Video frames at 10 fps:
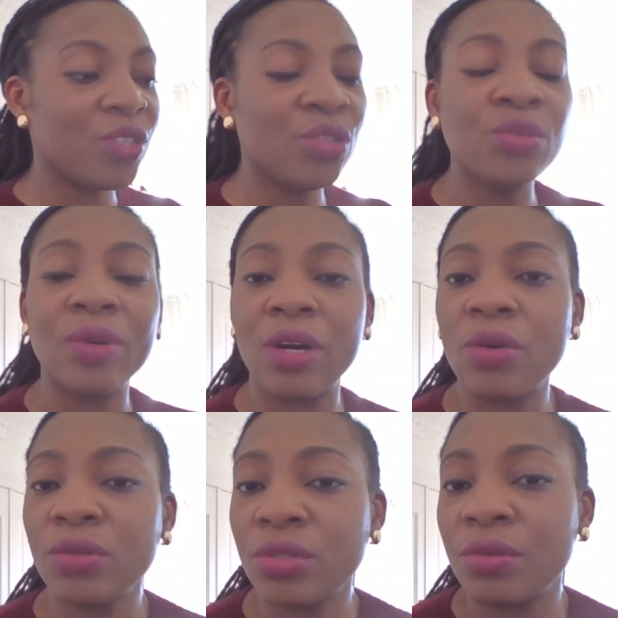You are
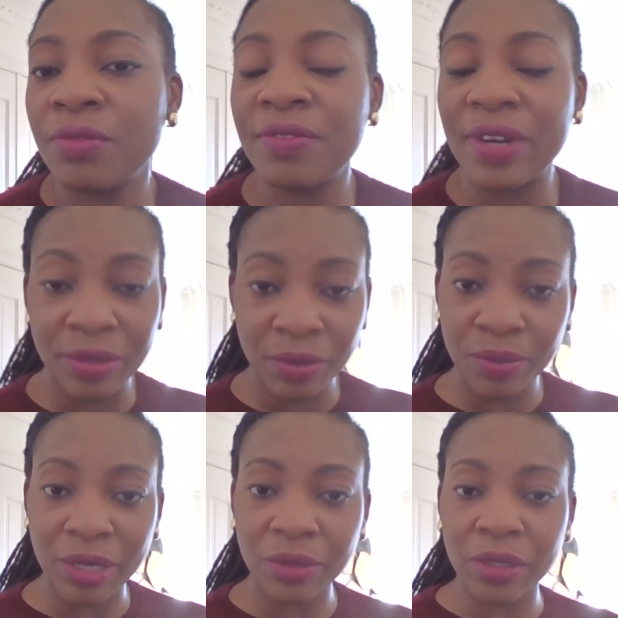also very
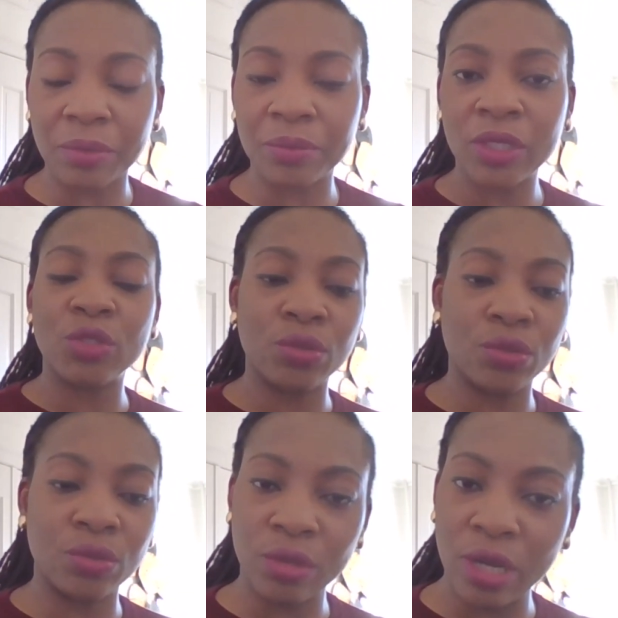welcome
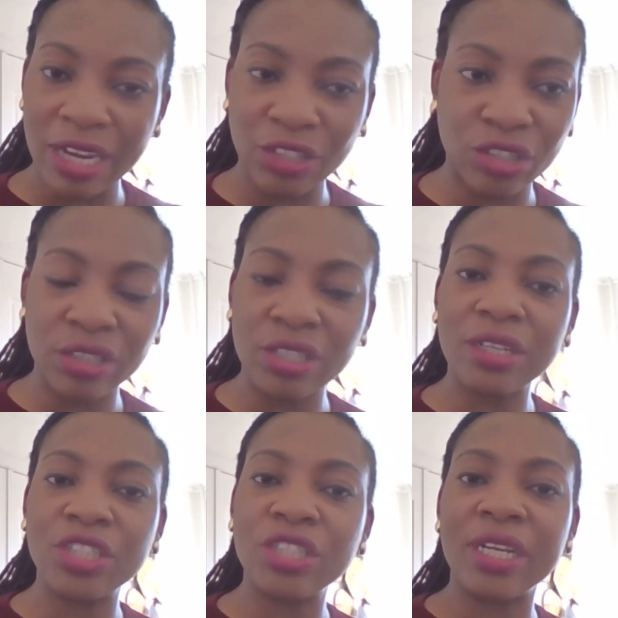to just
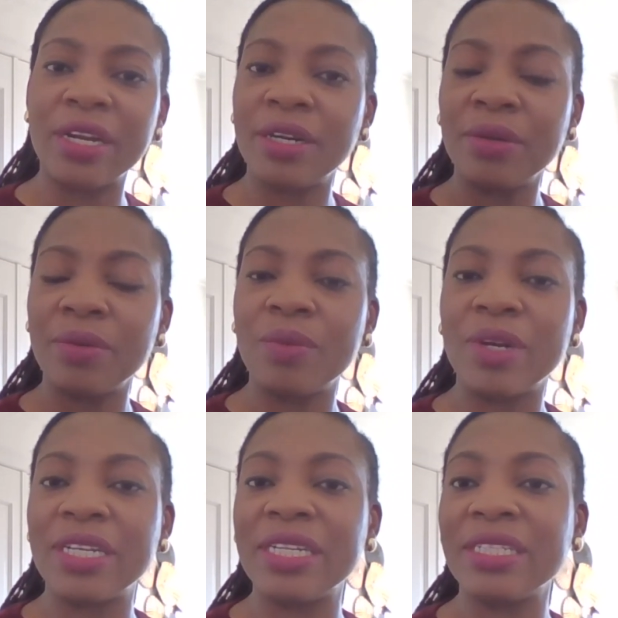share
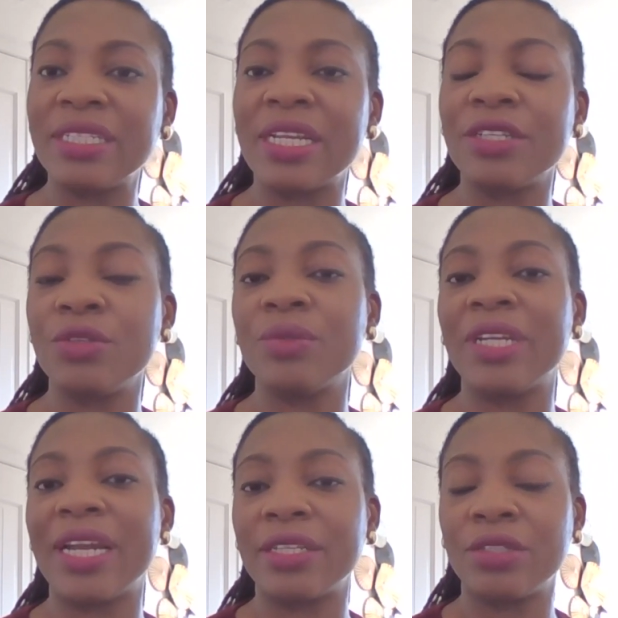what it is that you would
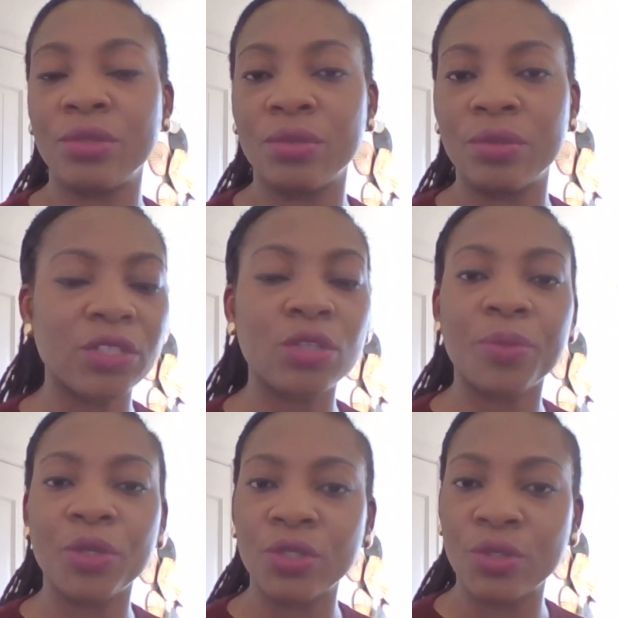like to
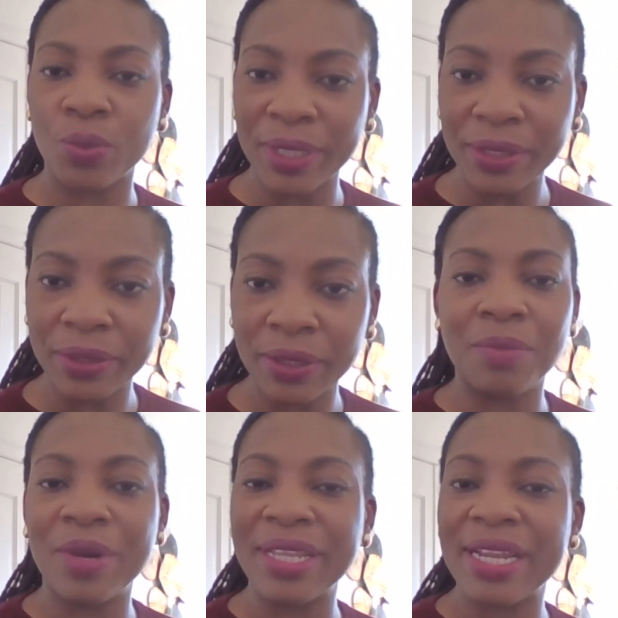support us with,
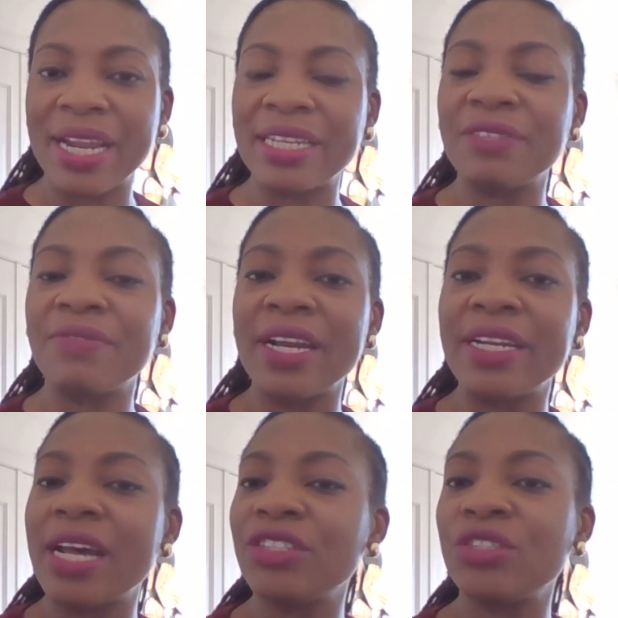whether that is
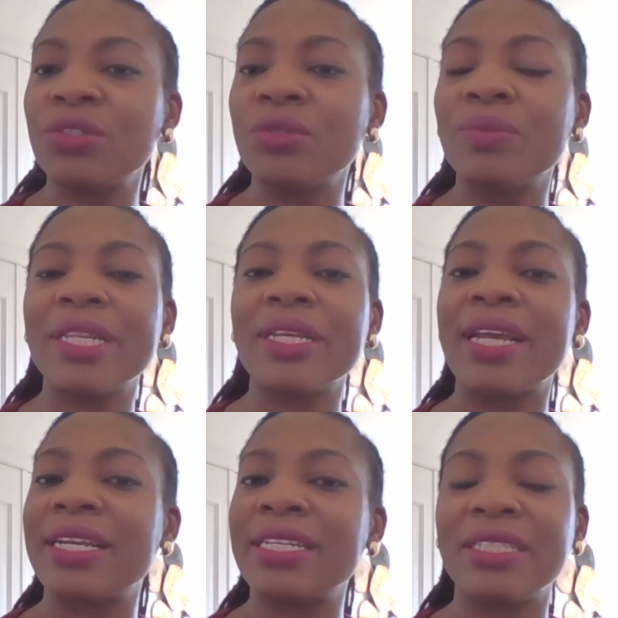financial, whether
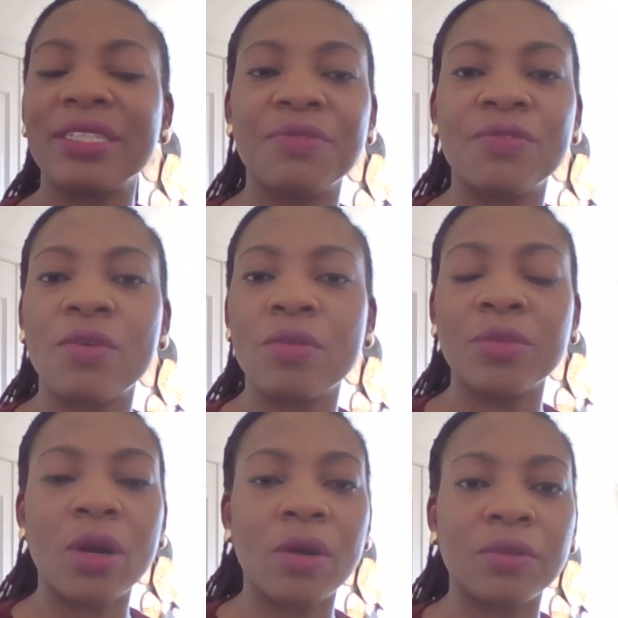that is in form
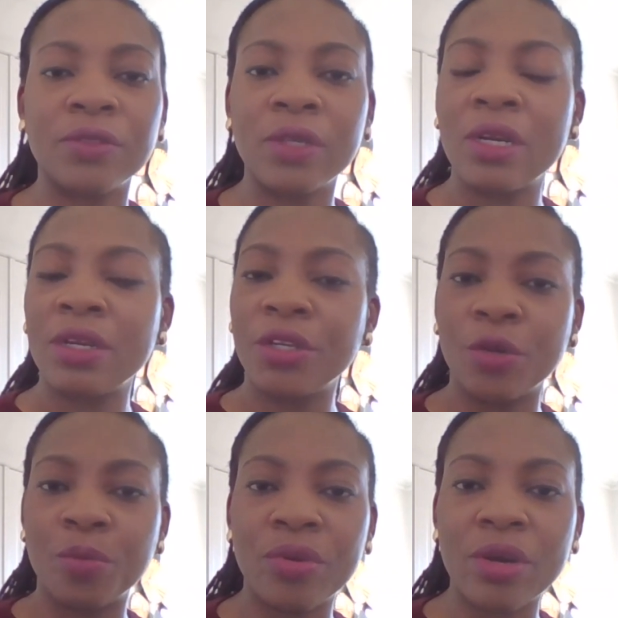of, you
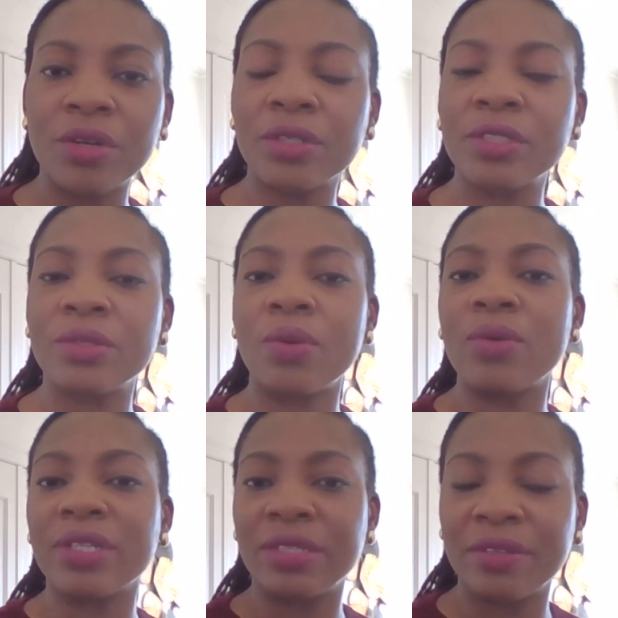know, products
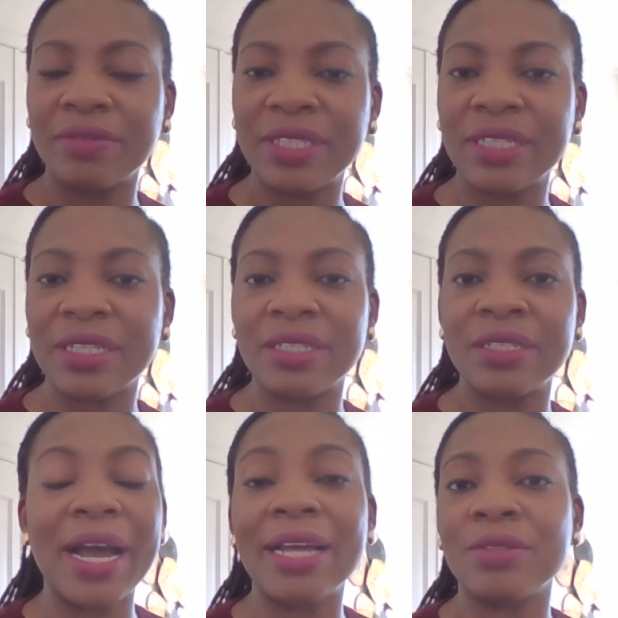or
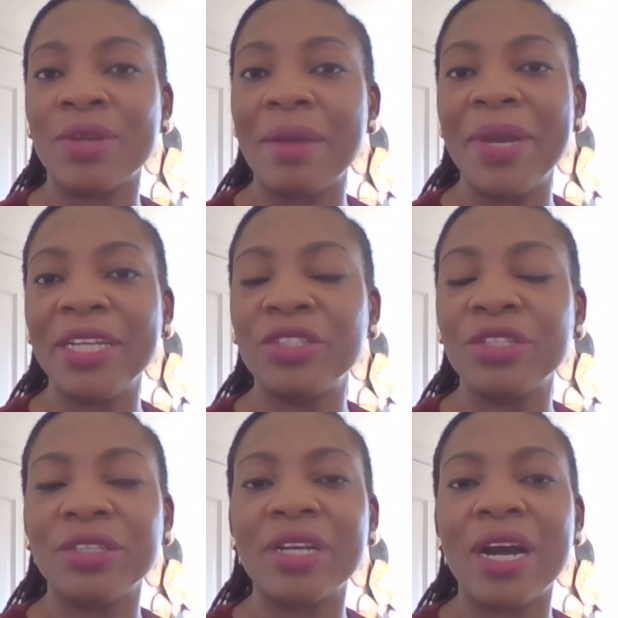services. As I
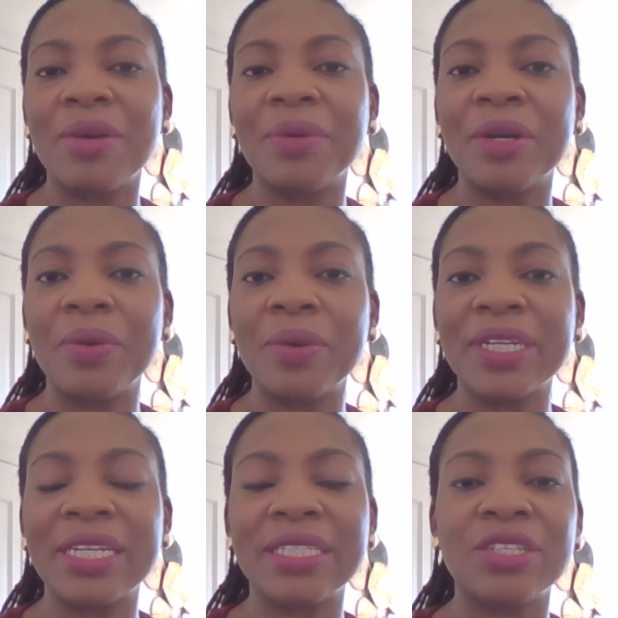mentioned, our
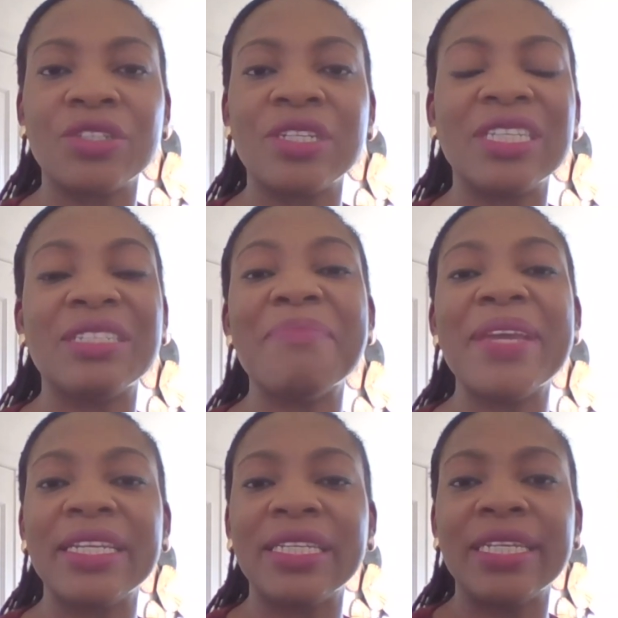organization is
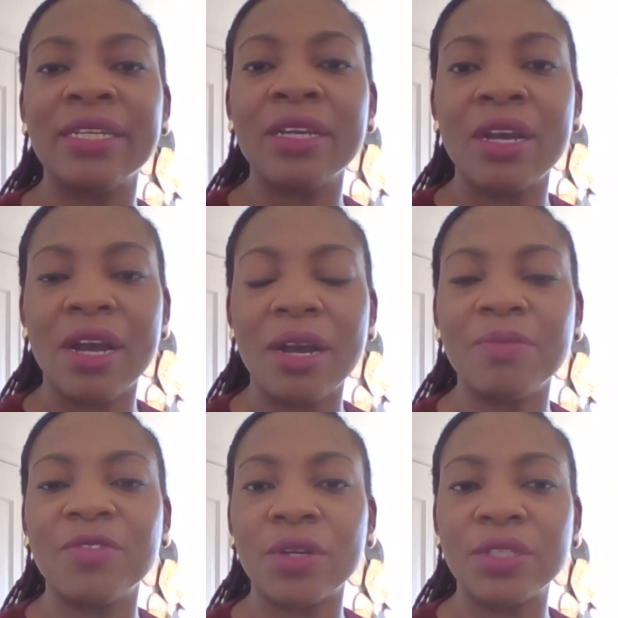mainly
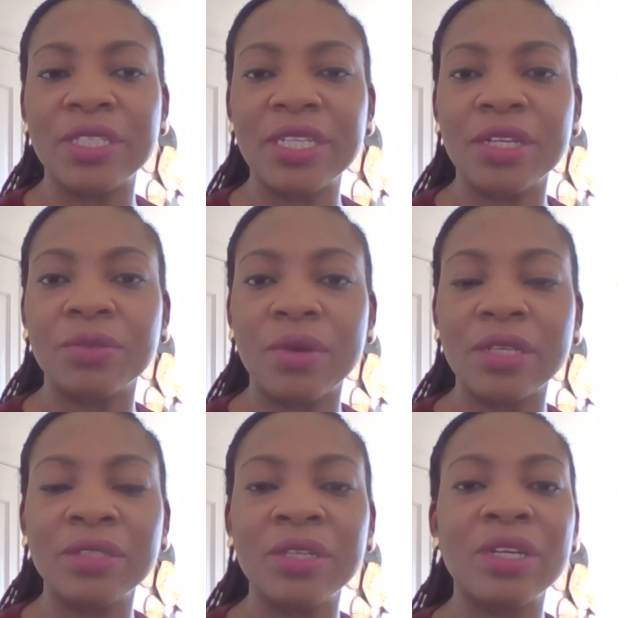volunteer
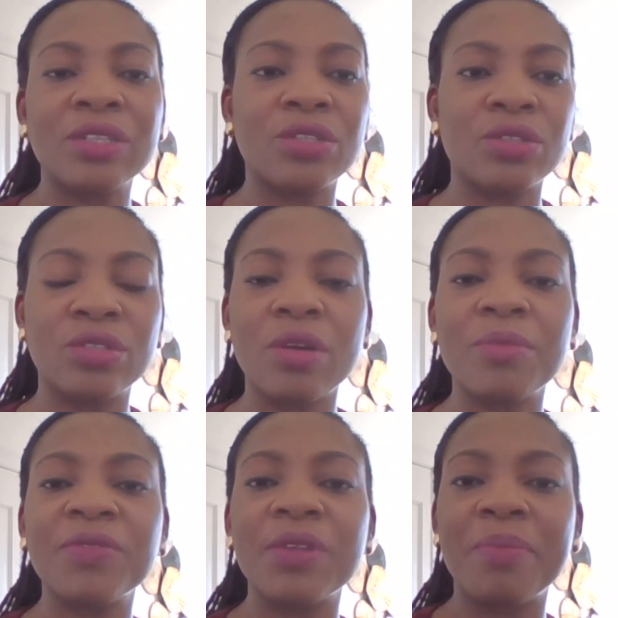run. So some
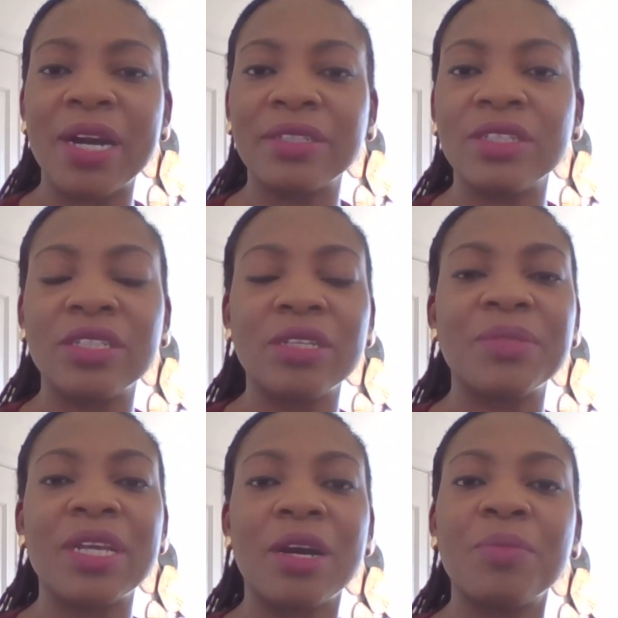of the
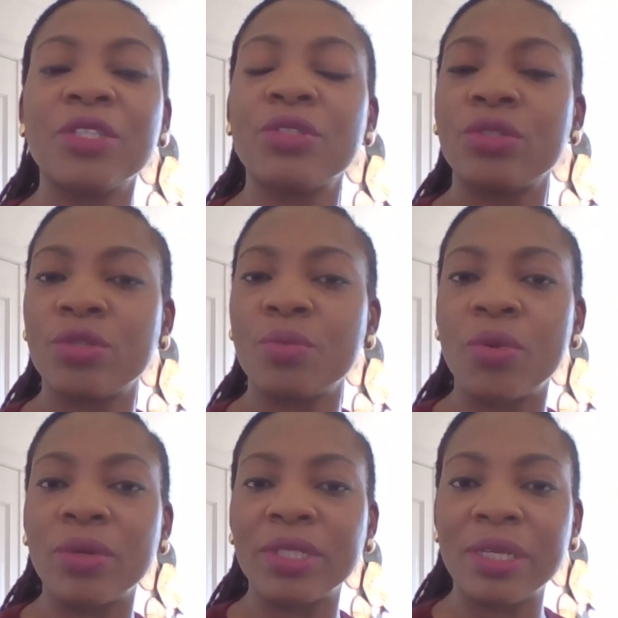partnerships help us to
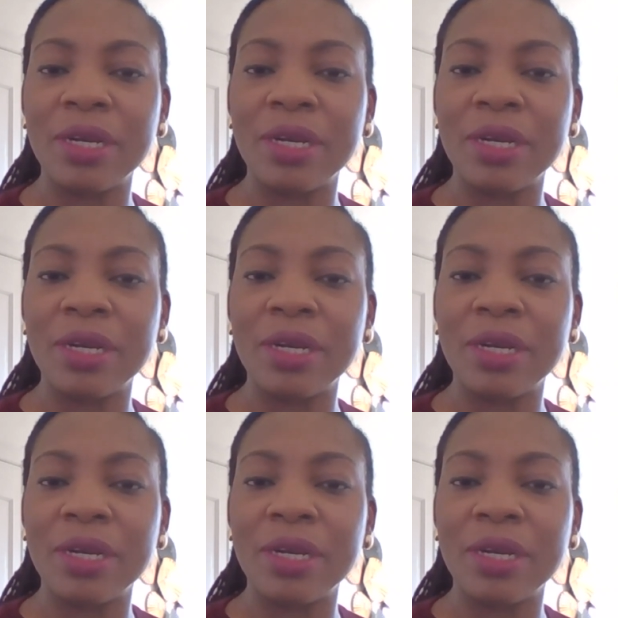support